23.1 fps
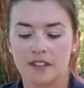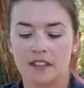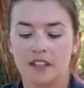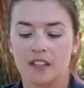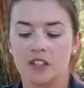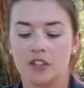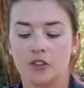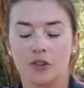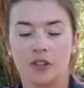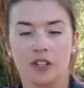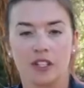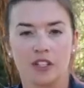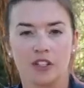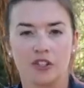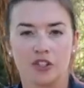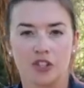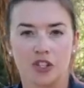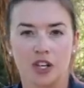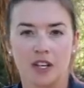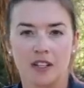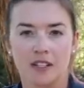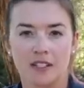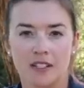that you can
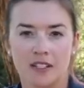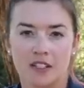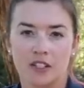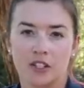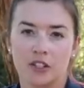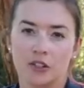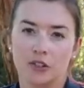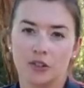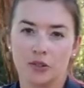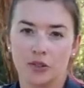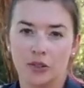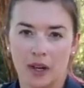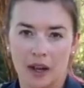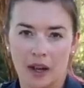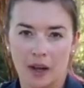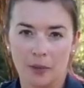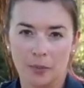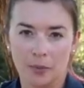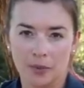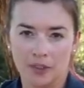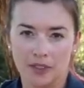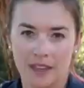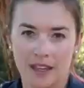adjust to
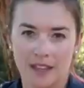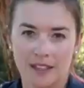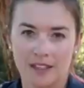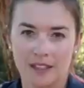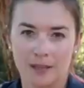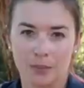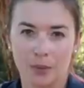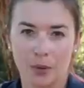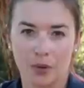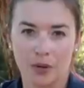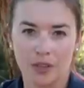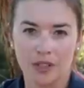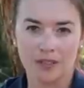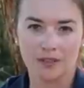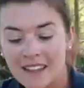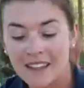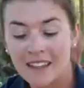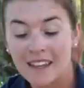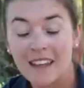help with that support.